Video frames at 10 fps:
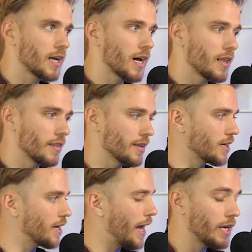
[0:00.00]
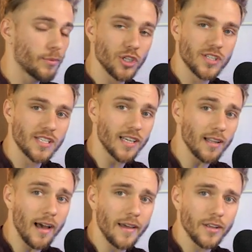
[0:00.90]
the AWS
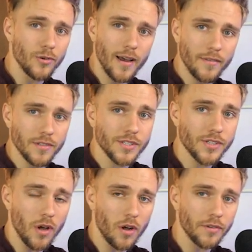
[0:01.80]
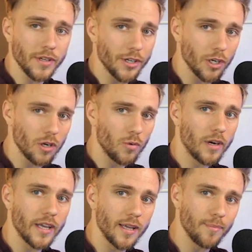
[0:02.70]
CLI that you have installed, and you're going to want
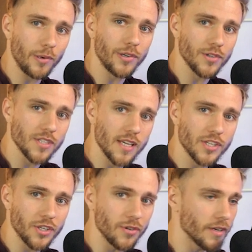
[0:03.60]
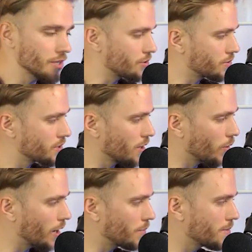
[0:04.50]
to input your session credentials. Now,
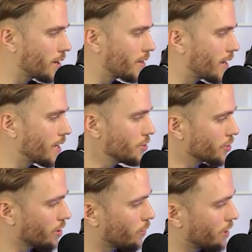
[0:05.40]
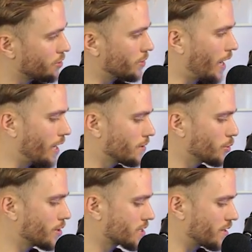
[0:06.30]
what I mean by that is you're going to want to do an
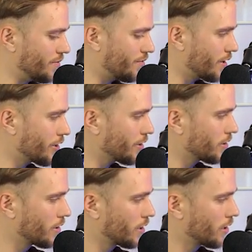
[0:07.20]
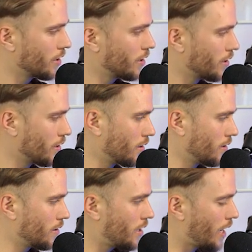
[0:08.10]
AWS configure,
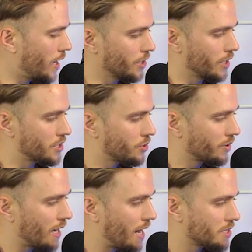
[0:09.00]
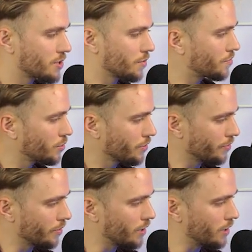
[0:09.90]
and it's going to ask you a few
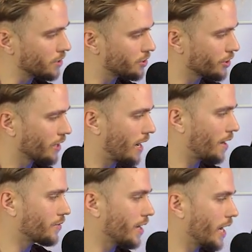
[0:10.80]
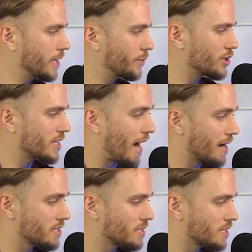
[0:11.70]
different things. So you're going to have the AWS
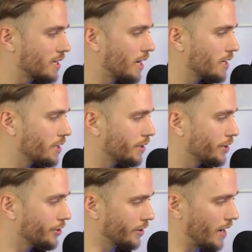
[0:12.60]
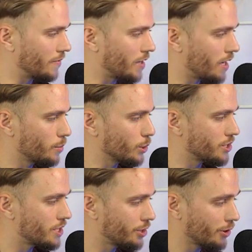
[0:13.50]
access key ID, you're going to have the AWS
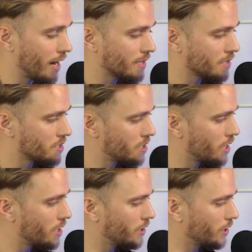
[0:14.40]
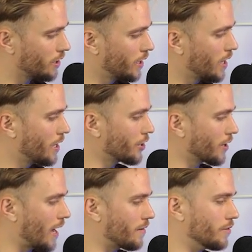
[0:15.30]
secret access key ID, you're going
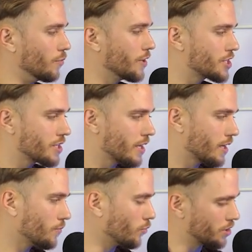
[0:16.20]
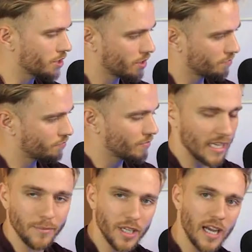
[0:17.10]
to have the region name, which
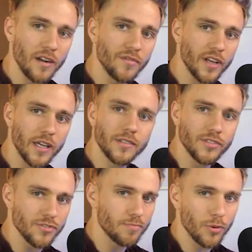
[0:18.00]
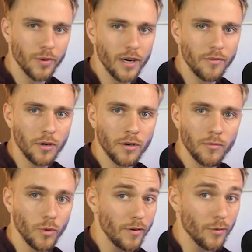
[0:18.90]
can be kind of vague. Just put whatever
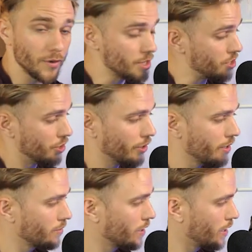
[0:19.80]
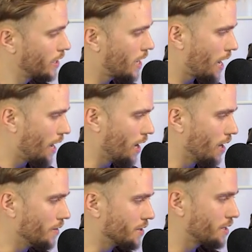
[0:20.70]
region you're in.
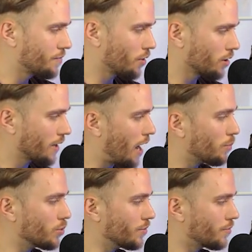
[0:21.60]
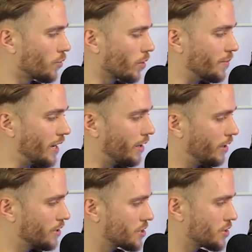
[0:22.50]
And the default output format.
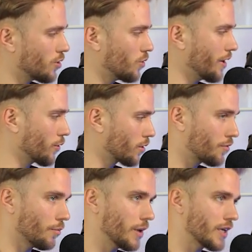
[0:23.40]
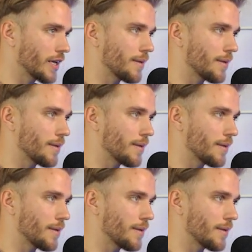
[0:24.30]
So in order for me to get